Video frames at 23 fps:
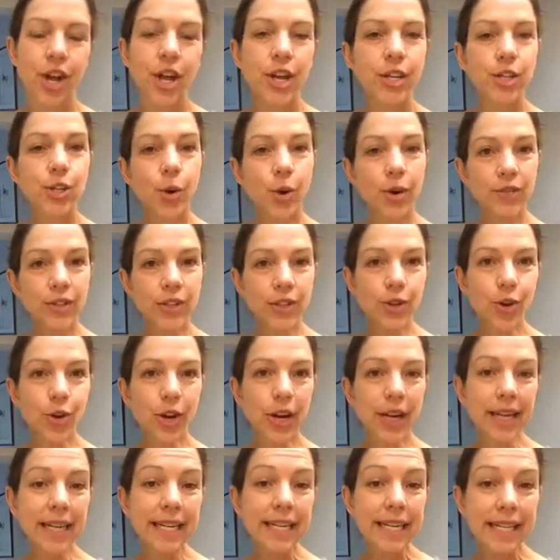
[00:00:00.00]
So I've just got
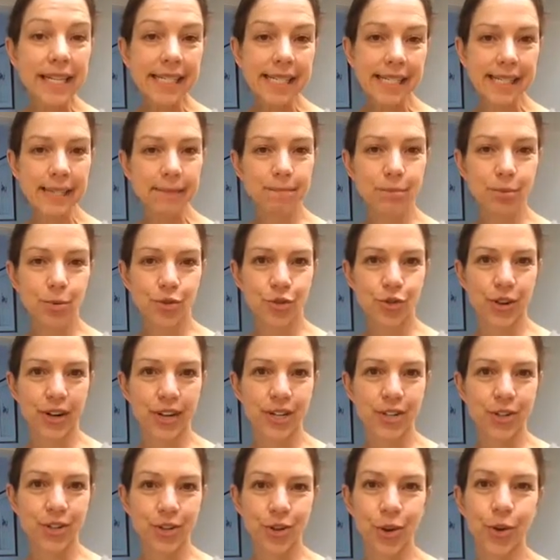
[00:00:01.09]
a little simple trick
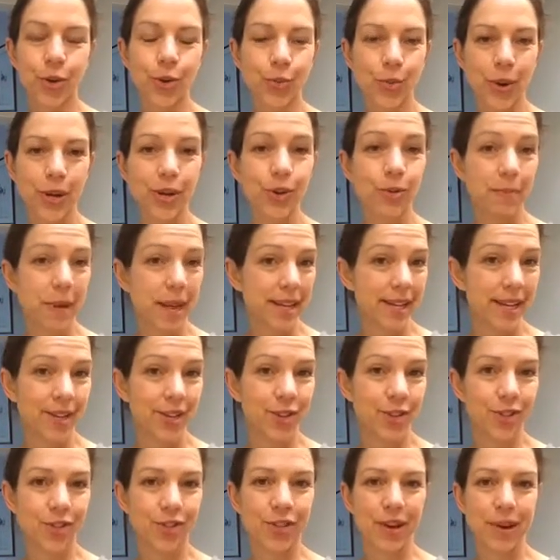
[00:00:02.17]
to show you when you're making
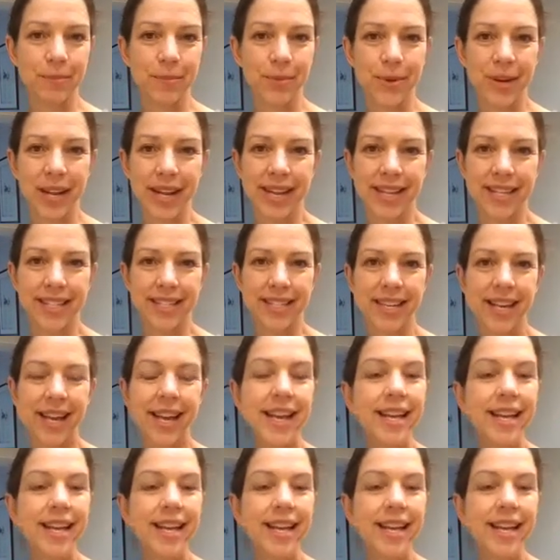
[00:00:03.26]
your scrambled eggs.